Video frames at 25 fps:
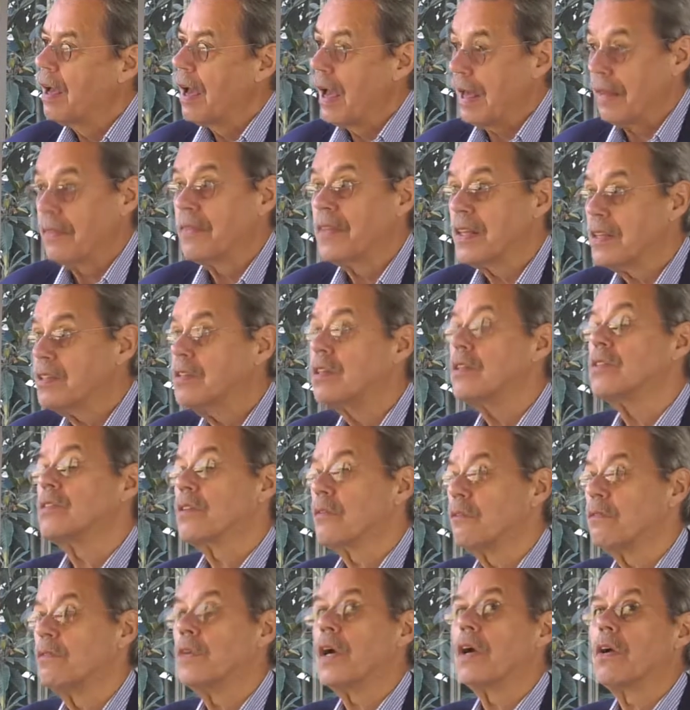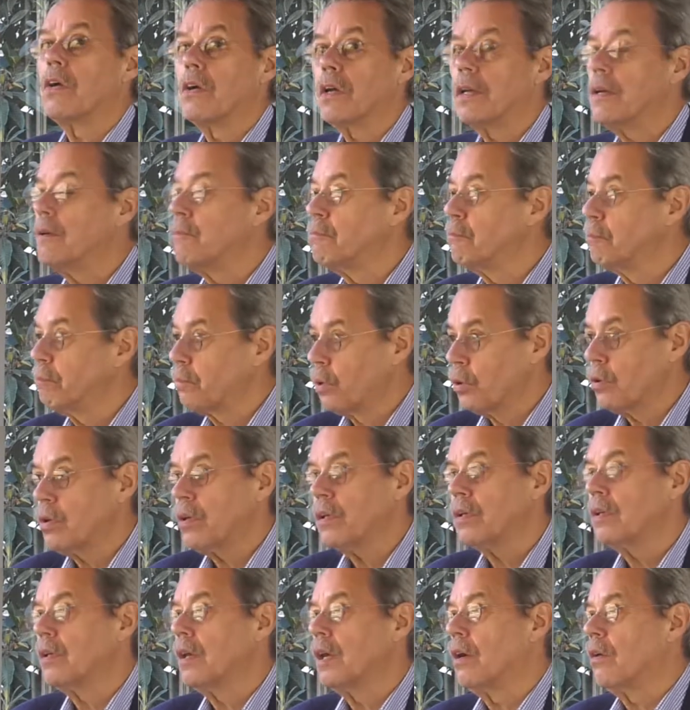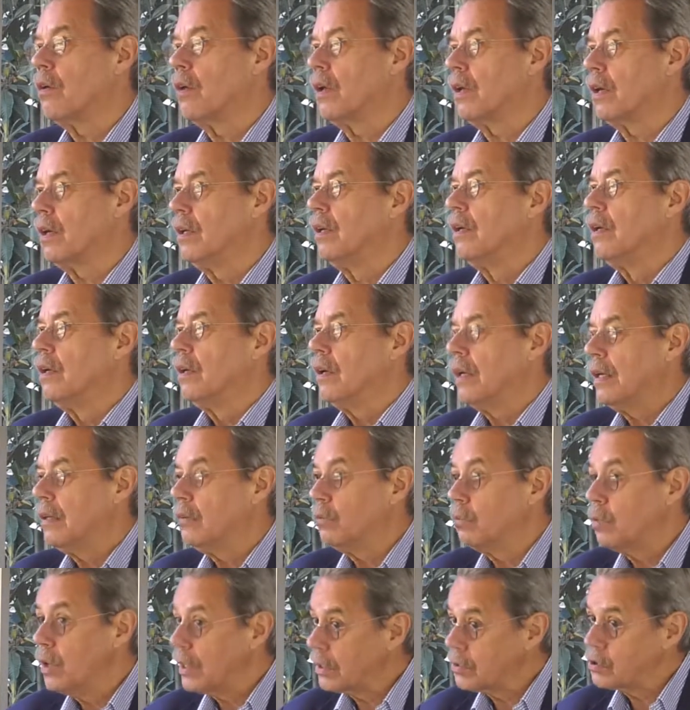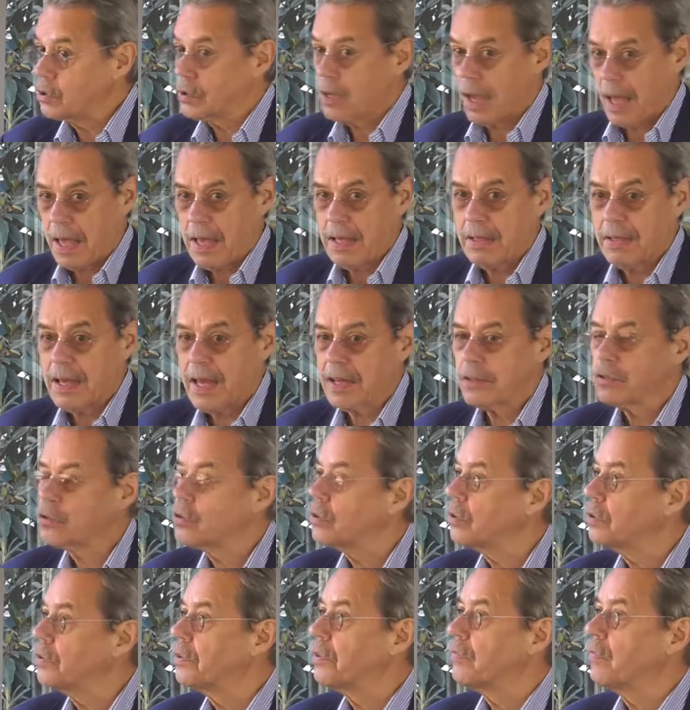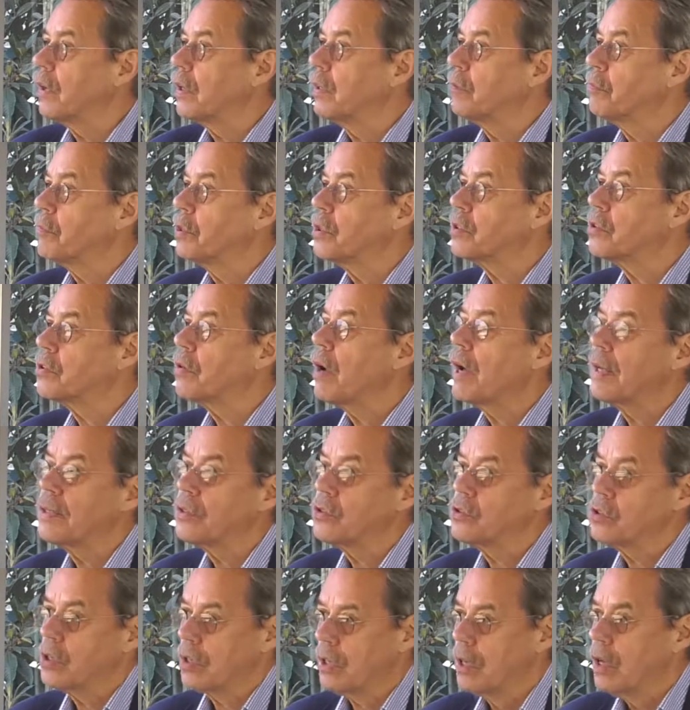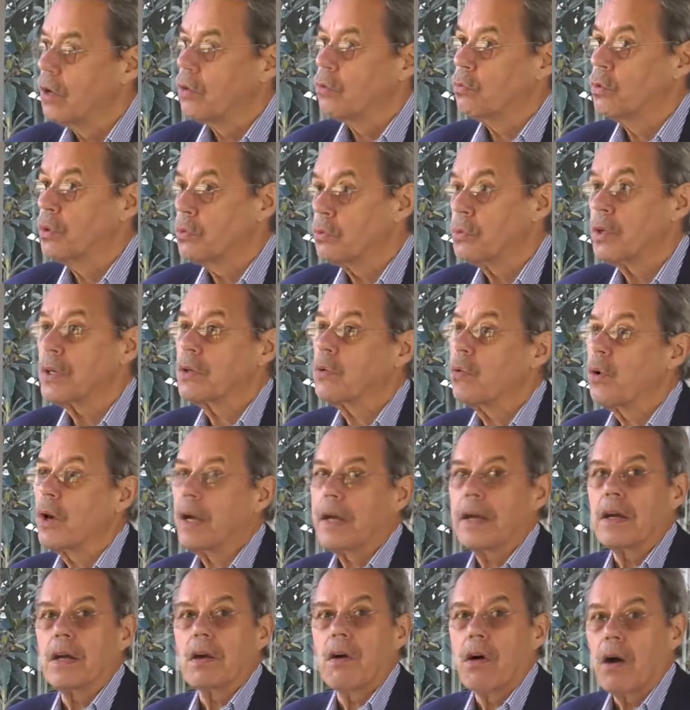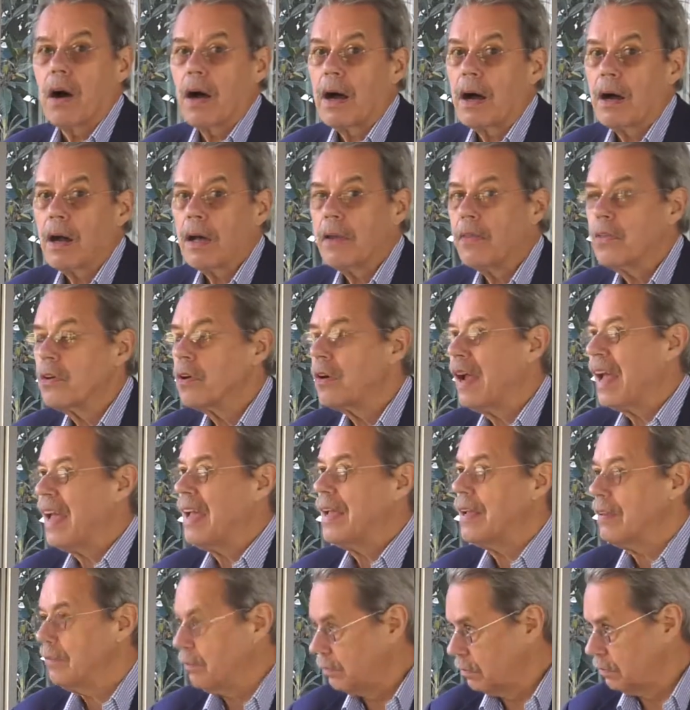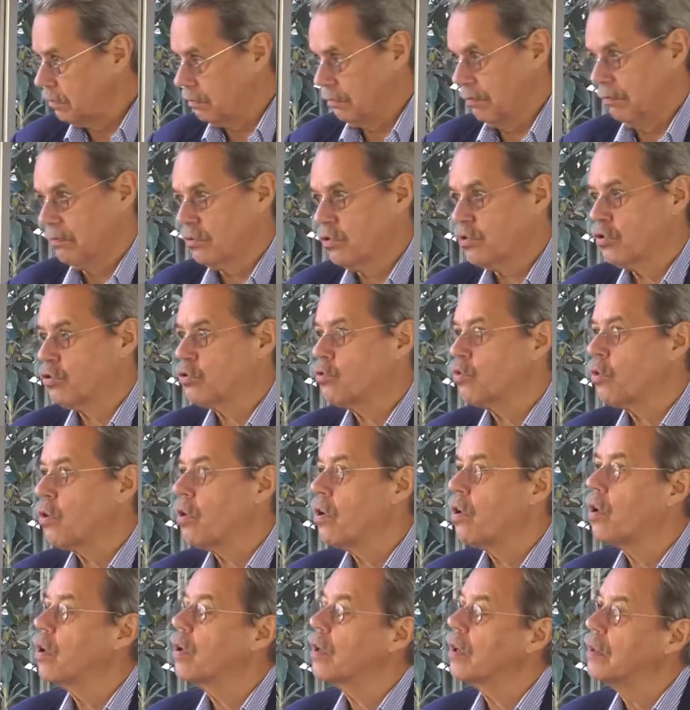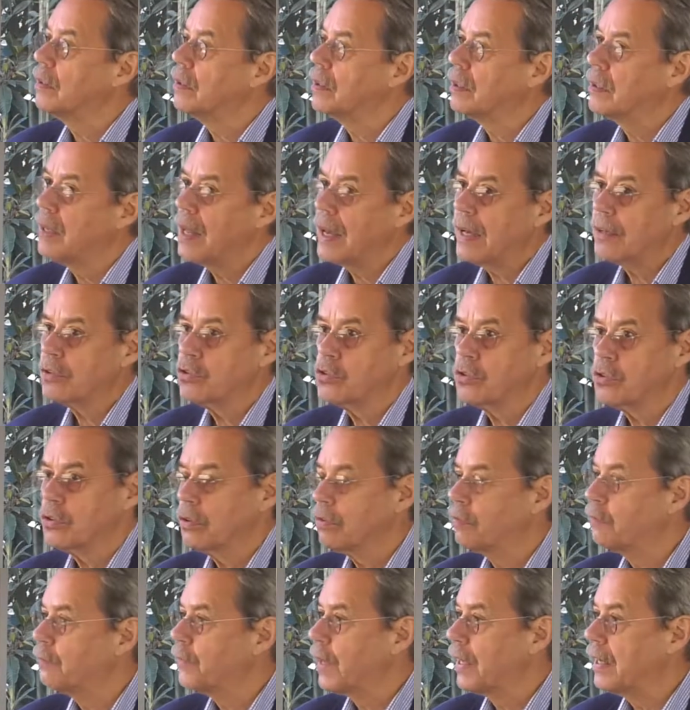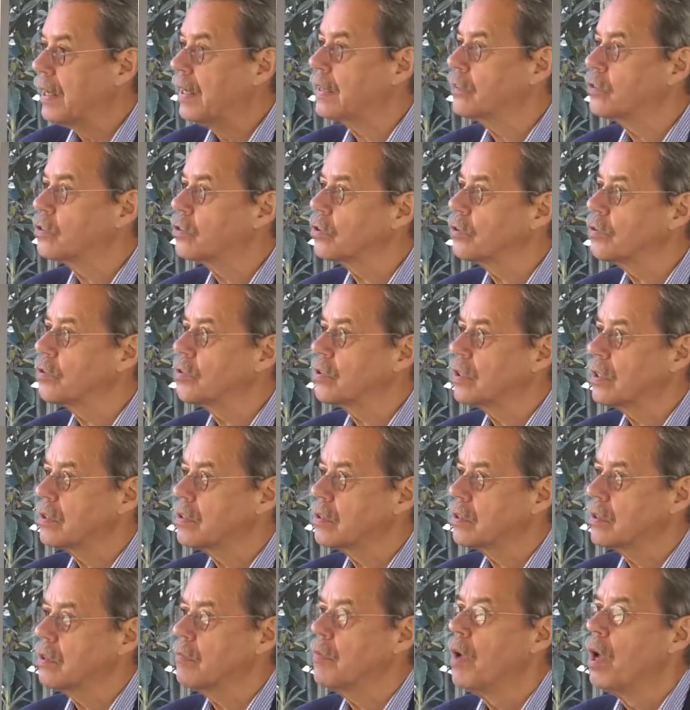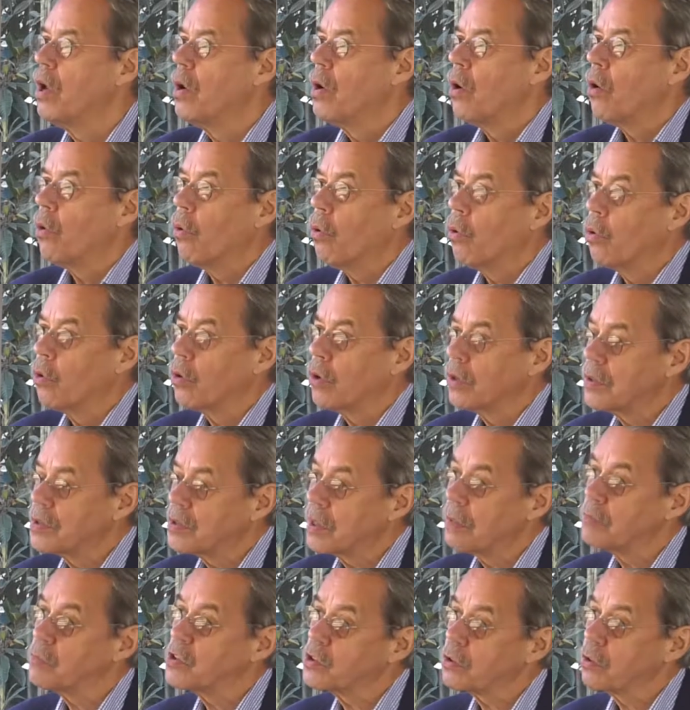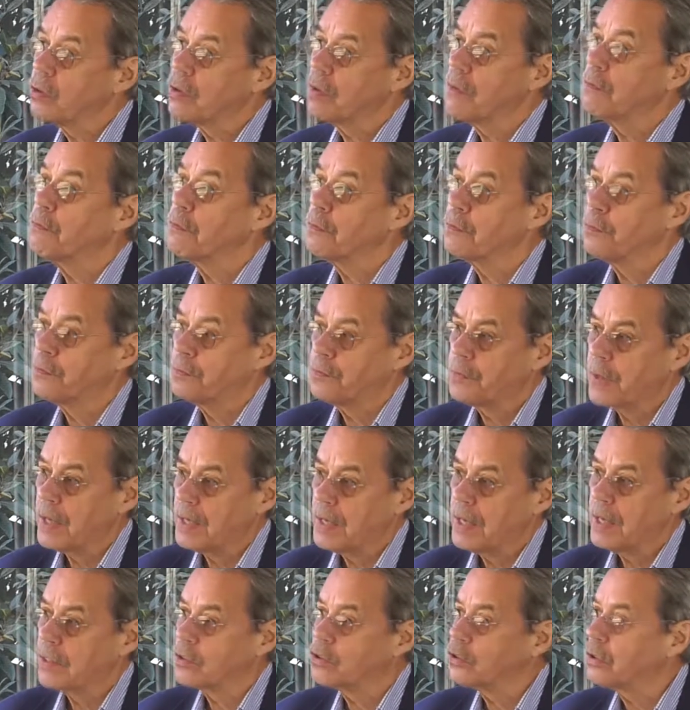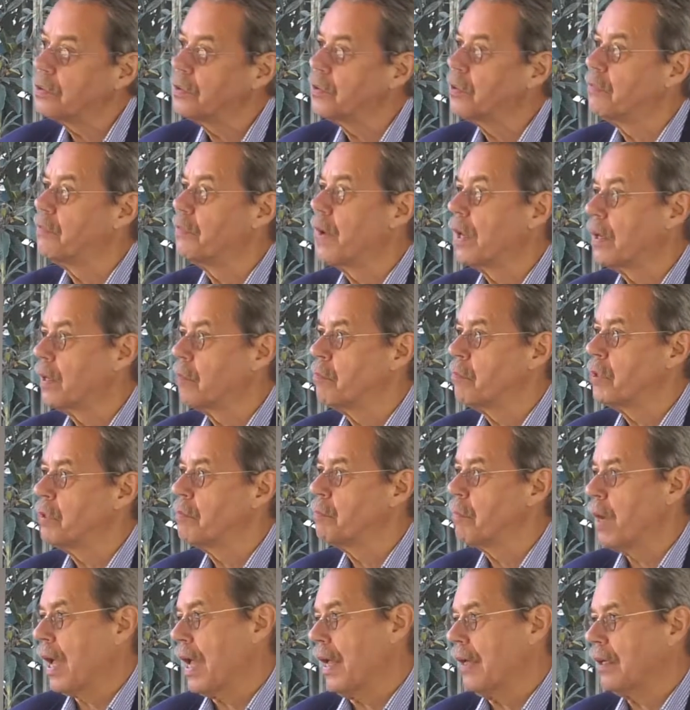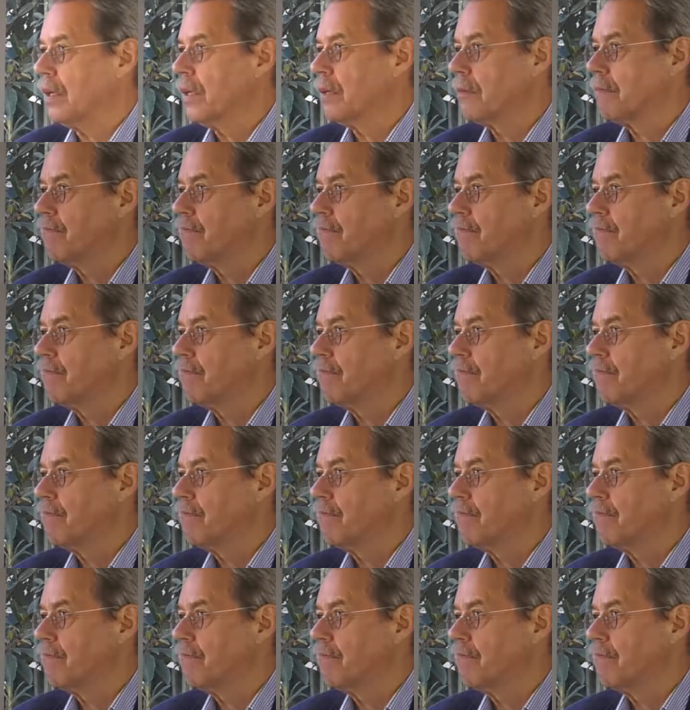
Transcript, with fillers: And this is a very important area in which a national development strategy will require either a strong national financial system or some sort of financial development bank.